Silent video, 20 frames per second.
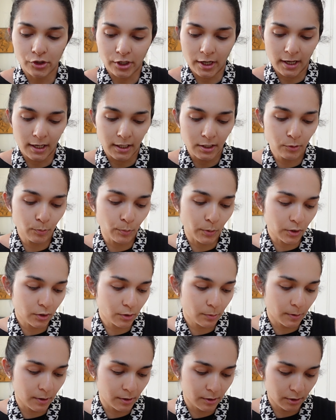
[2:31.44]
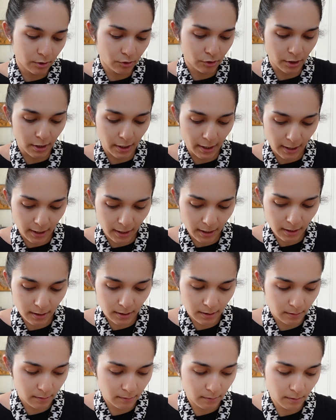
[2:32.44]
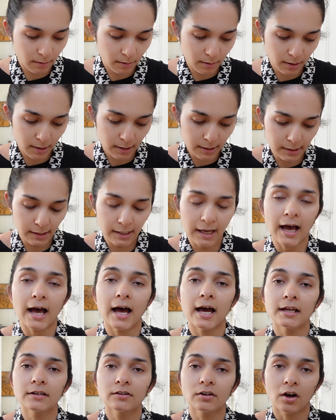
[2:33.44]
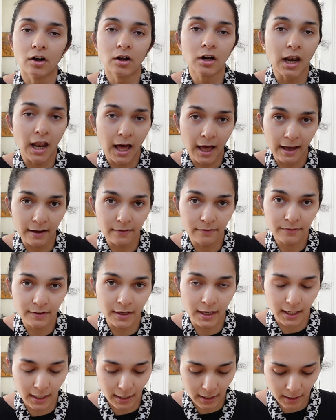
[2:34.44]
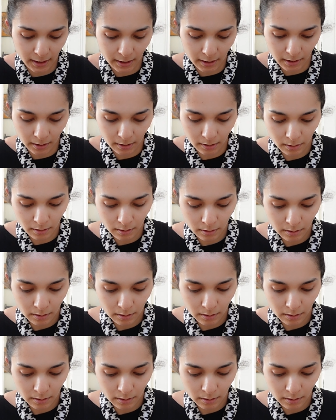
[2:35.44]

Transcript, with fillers: judge Book Depository. It's hard knock life getting